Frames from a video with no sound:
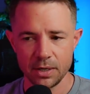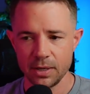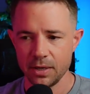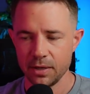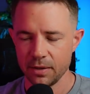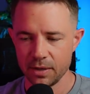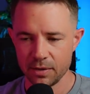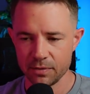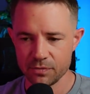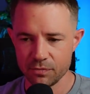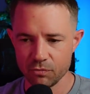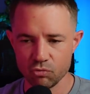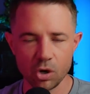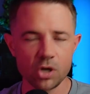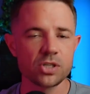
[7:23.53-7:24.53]
that have
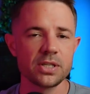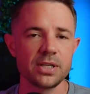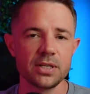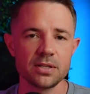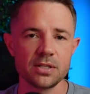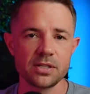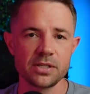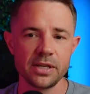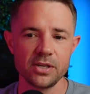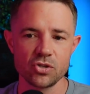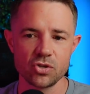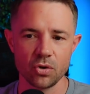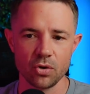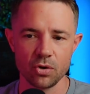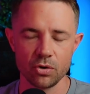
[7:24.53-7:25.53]
rusted and seized
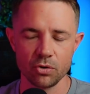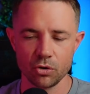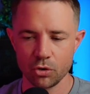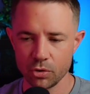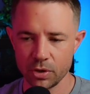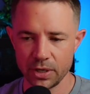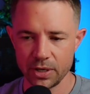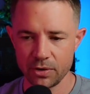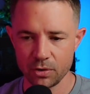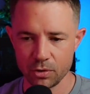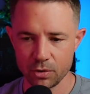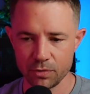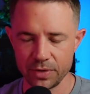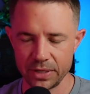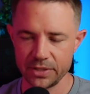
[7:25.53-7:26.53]
on, couldn't get it
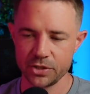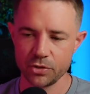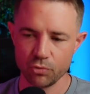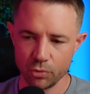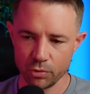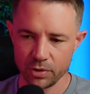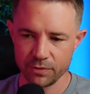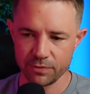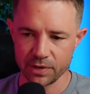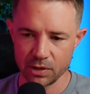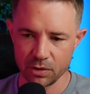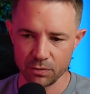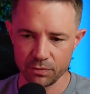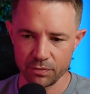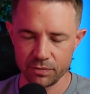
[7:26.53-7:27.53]
off, had to ruin the
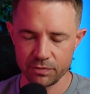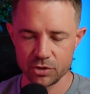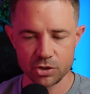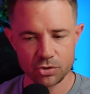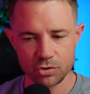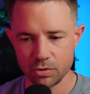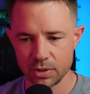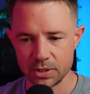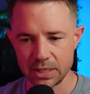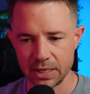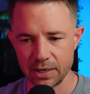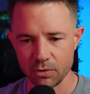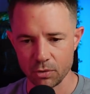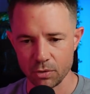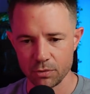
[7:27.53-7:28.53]
valve, just took the
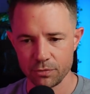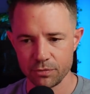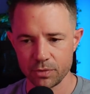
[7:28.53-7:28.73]
tyre off.